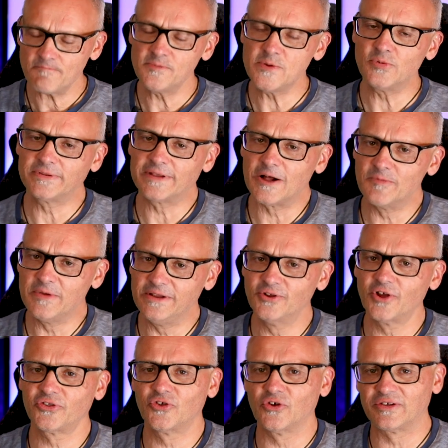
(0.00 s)
People tell me
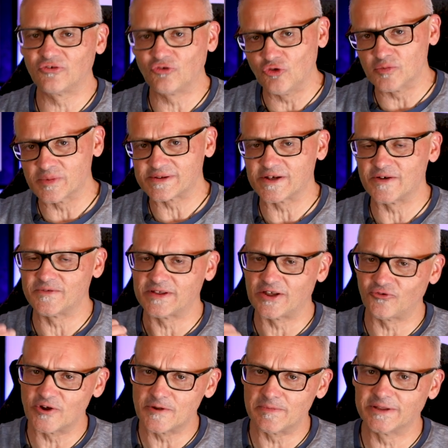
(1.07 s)
not to excuse myself as I
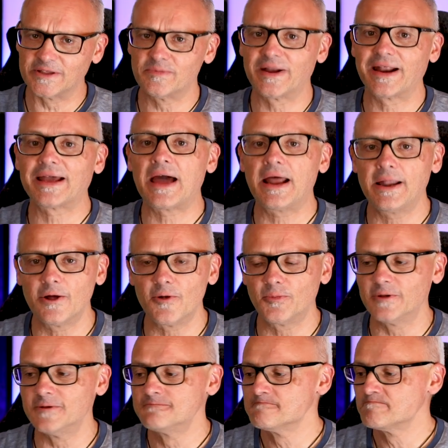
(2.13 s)
drink mate, but I can't help
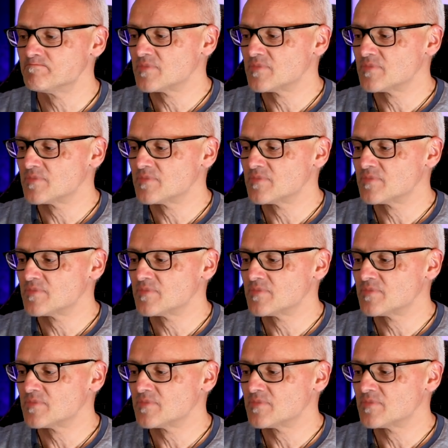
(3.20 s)
it